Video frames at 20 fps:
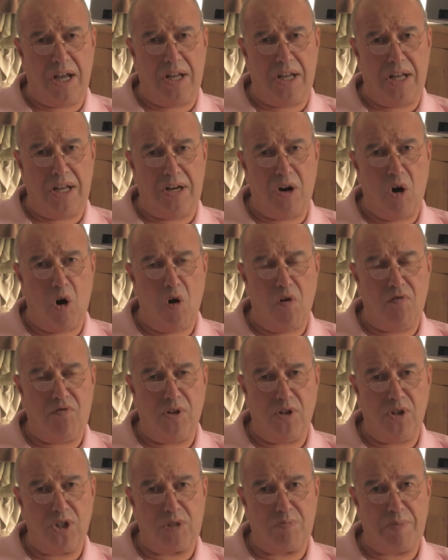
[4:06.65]
an
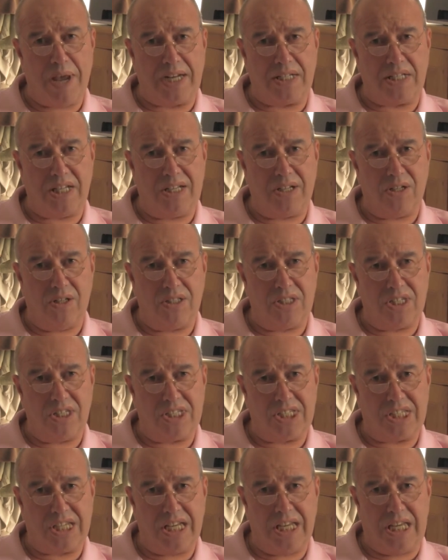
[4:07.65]
awful spectacle to
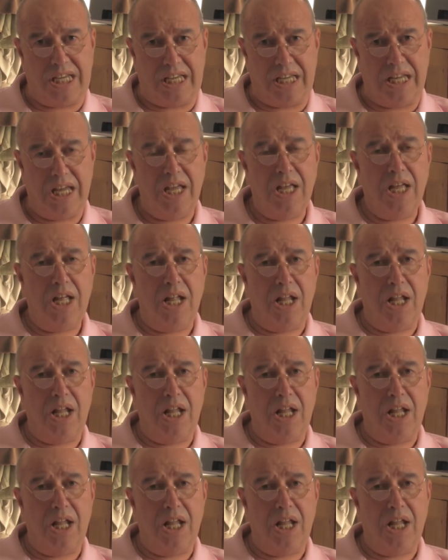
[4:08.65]
see